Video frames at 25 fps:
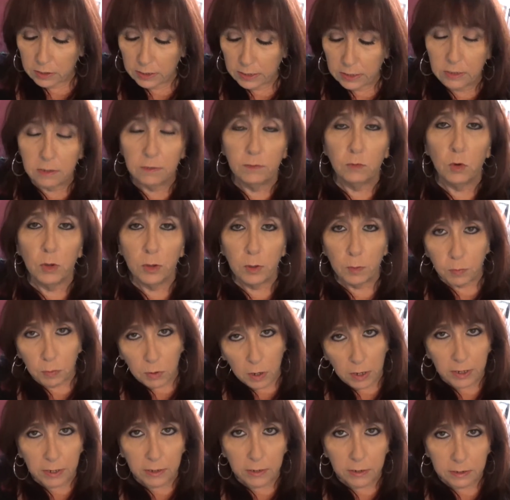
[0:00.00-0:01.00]
list of all the
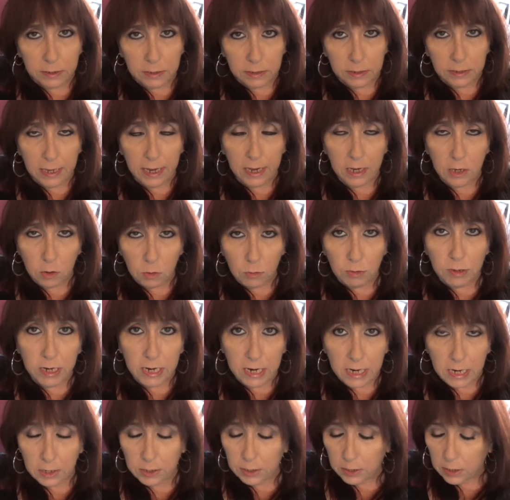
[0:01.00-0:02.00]
products that you
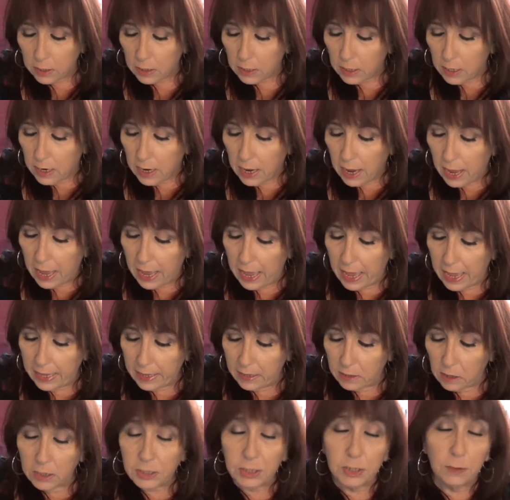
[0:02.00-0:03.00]
need,
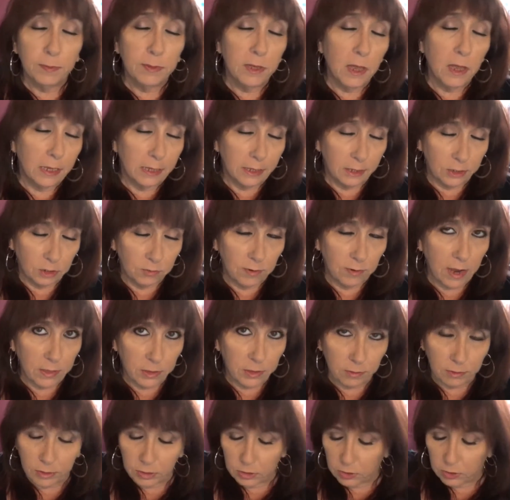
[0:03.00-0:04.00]
and a supply list
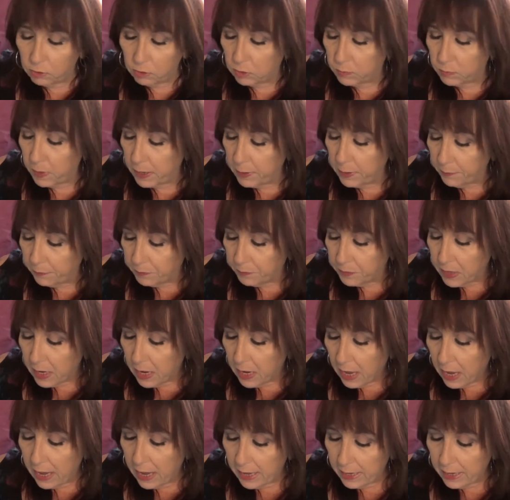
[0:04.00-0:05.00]
rather, excuse me.
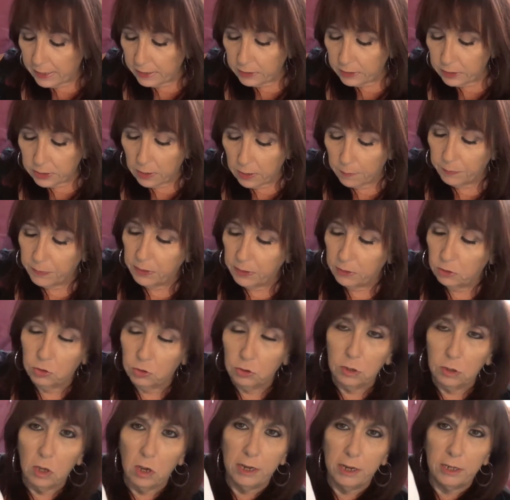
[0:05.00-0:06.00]
And um, there's
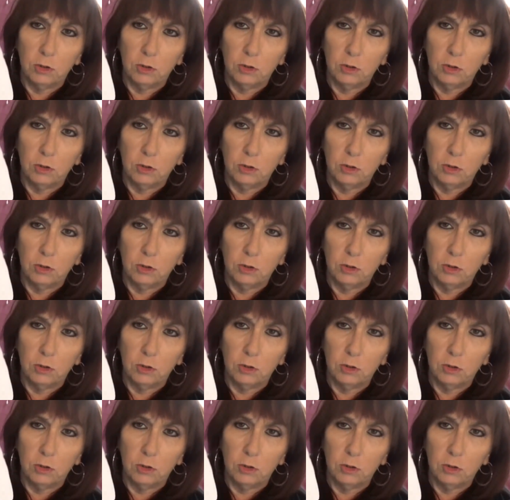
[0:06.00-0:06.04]
your line